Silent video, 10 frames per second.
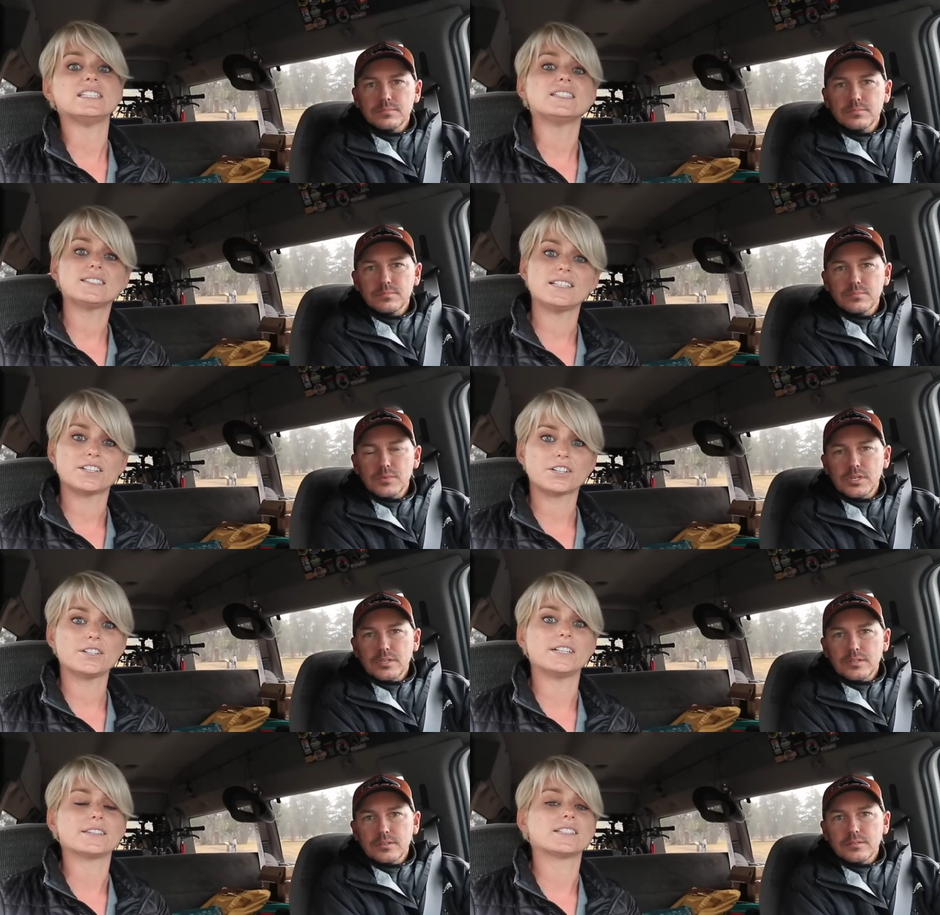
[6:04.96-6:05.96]
Speaker 1: DC
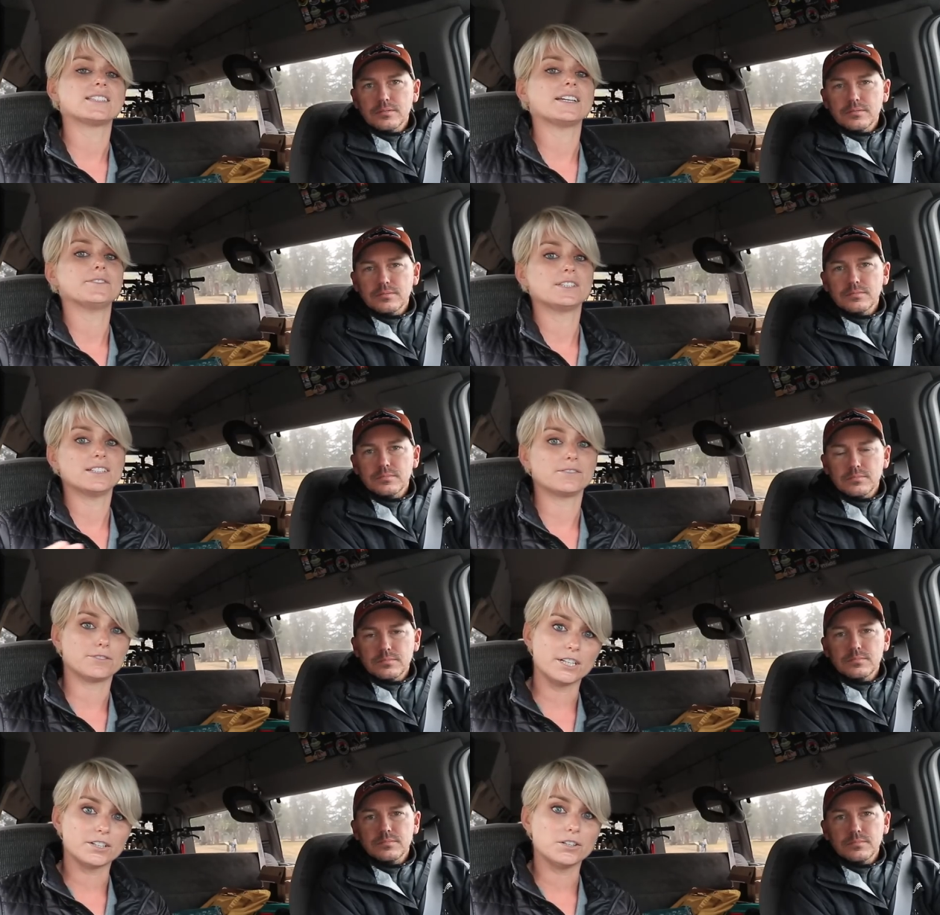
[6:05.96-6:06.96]
current that they would then
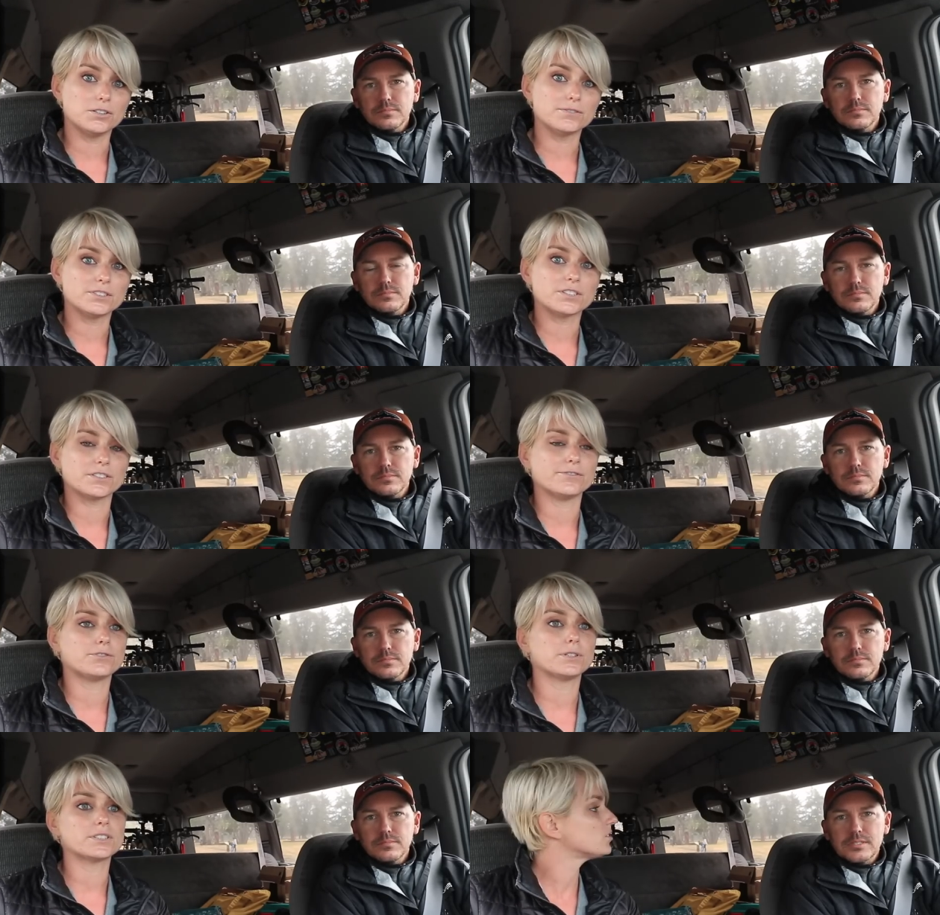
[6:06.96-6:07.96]
run over to the
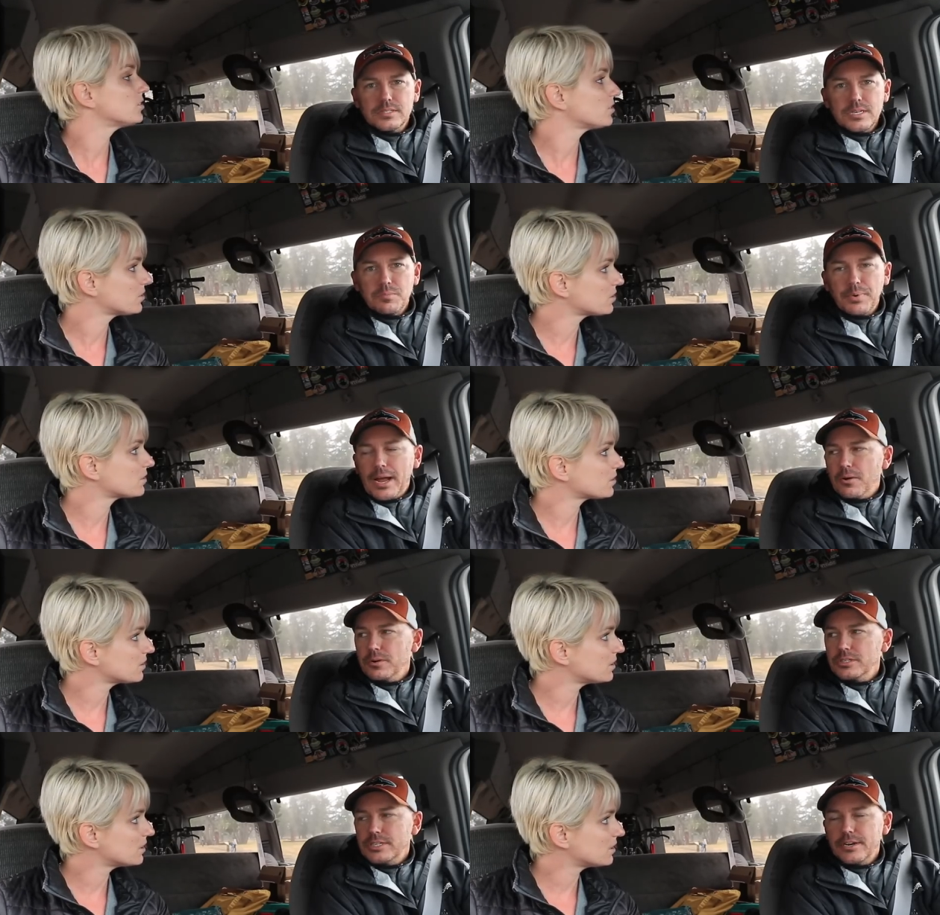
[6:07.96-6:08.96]
Speaker 2: fort. Steam
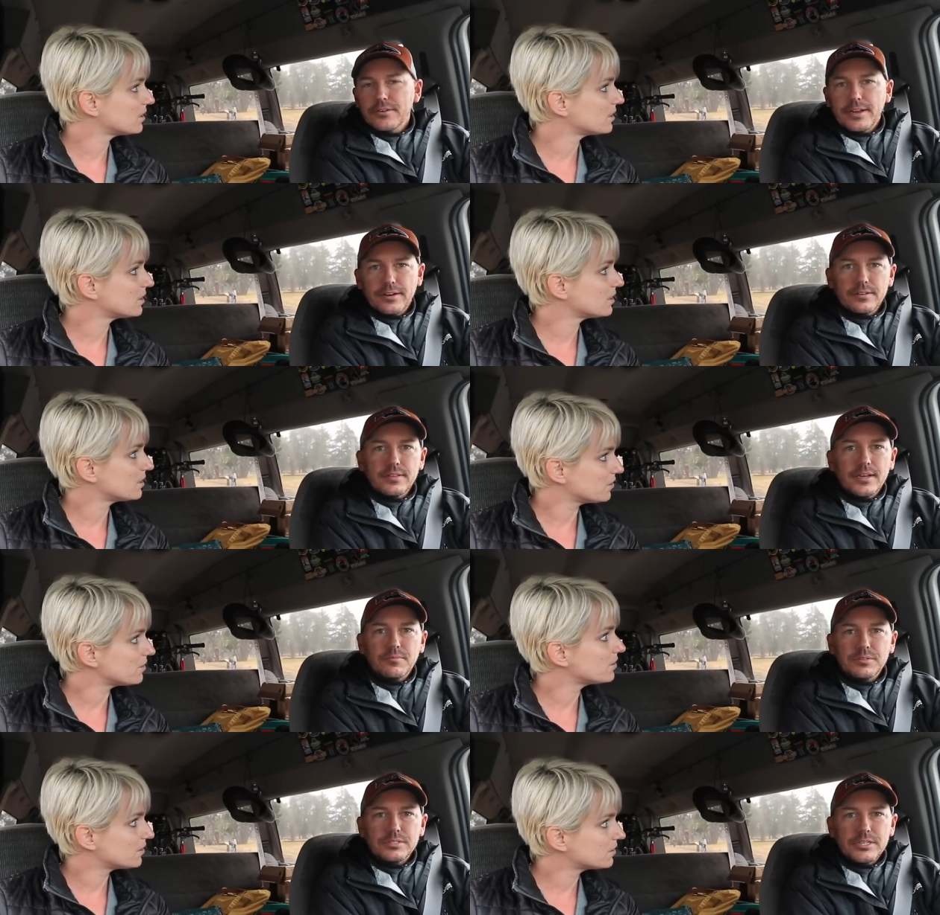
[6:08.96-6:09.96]
powered generator
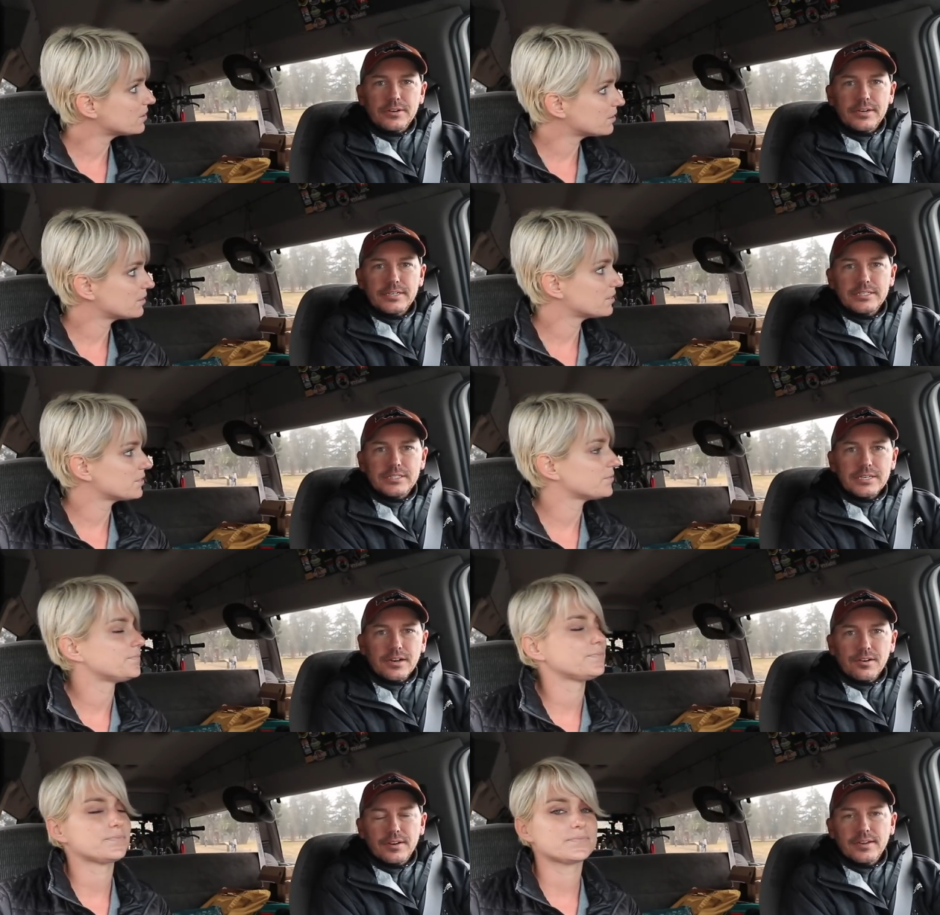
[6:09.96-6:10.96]
that would generate DC
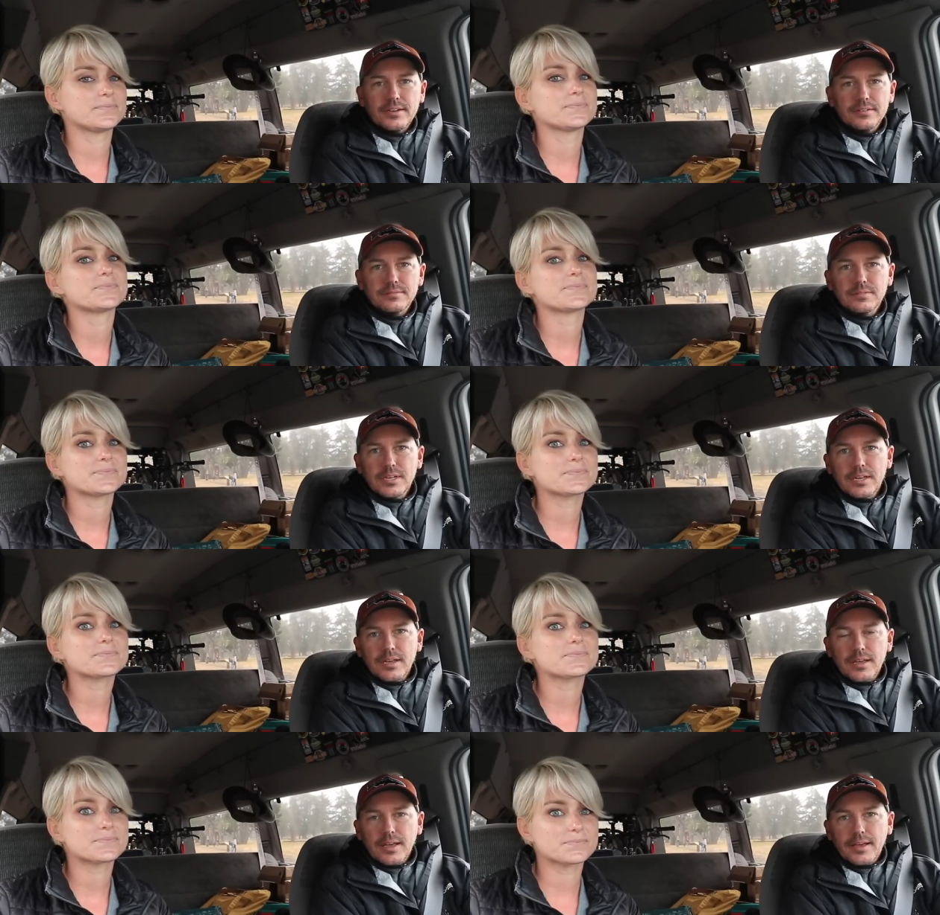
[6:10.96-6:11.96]
current
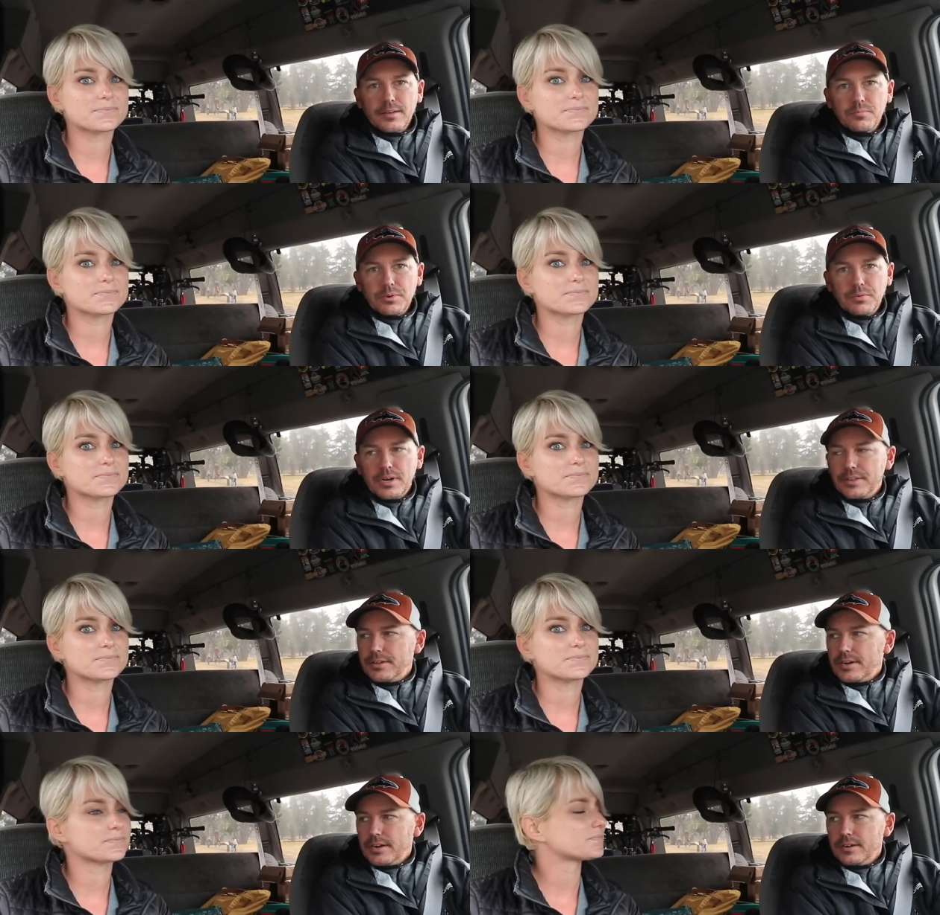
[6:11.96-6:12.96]
and, and would run
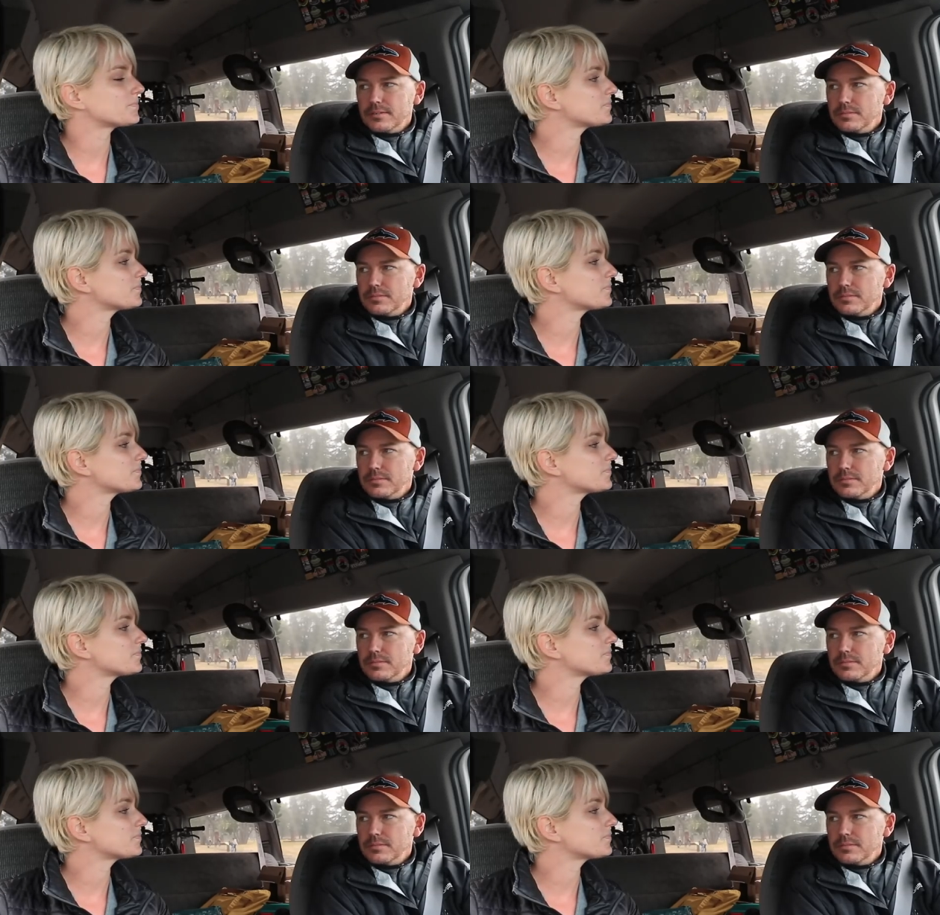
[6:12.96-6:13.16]
their